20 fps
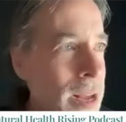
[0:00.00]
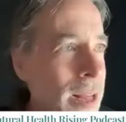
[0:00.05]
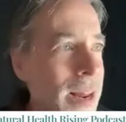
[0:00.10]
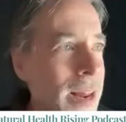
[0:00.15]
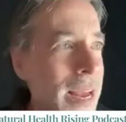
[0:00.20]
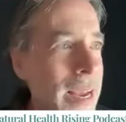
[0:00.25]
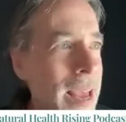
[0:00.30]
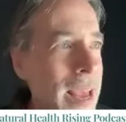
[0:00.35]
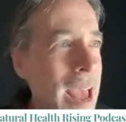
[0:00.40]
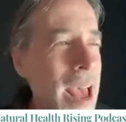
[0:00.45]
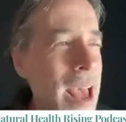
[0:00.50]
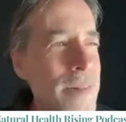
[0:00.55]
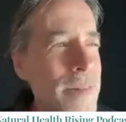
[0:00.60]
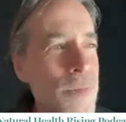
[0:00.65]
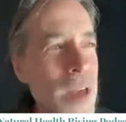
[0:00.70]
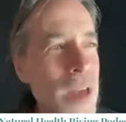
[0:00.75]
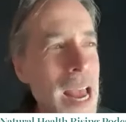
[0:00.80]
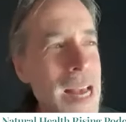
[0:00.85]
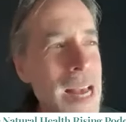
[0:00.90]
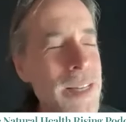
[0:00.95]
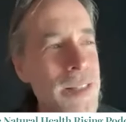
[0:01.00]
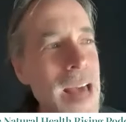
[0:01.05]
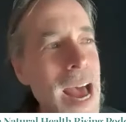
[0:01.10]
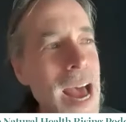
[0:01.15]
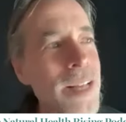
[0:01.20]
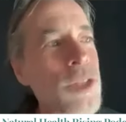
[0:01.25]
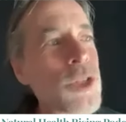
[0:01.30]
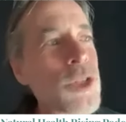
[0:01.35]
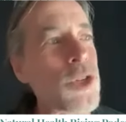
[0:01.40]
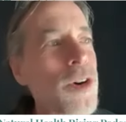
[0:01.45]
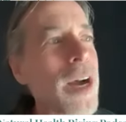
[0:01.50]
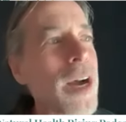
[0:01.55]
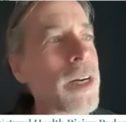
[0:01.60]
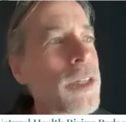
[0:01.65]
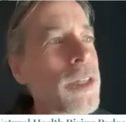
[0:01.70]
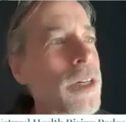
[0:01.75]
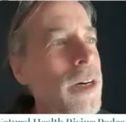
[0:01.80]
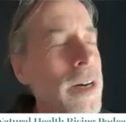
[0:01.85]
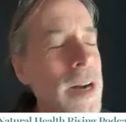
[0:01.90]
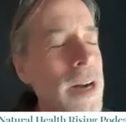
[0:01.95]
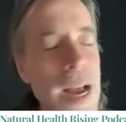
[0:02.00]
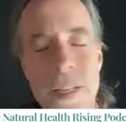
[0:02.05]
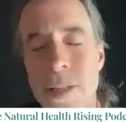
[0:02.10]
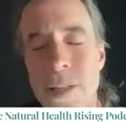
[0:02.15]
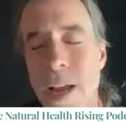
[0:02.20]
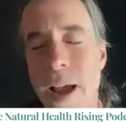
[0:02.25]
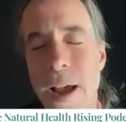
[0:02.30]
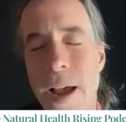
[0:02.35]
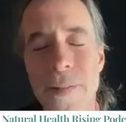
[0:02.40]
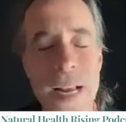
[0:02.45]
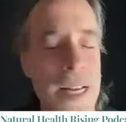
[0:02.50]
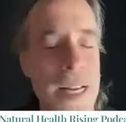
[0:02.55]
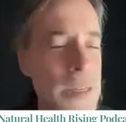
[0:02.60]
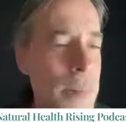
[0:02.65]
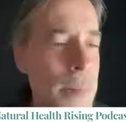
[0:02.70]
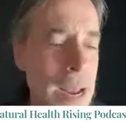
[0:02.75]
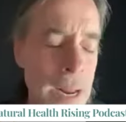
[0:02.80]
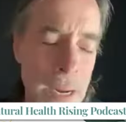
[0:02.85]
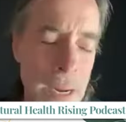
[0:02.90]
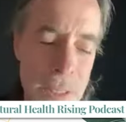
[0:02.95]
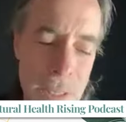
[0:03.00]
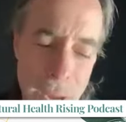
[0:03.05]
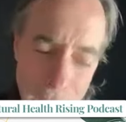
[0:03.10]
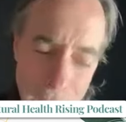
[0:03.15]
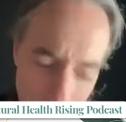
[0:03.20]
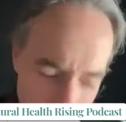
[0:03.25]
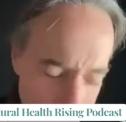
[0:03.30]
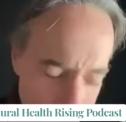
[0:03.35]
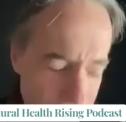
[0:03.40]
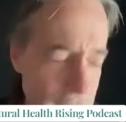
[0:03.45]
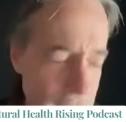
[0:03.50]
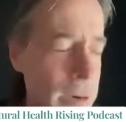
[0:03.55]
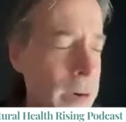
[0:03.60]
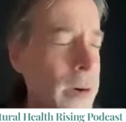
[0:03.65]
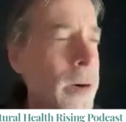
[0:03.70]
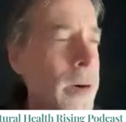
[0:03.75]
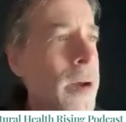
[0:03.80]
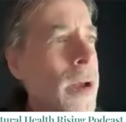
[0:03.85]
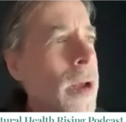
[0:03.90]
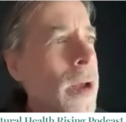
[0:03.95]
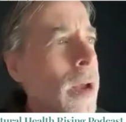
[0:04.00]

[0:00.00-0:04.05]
like, has that structure, has it made us healthier?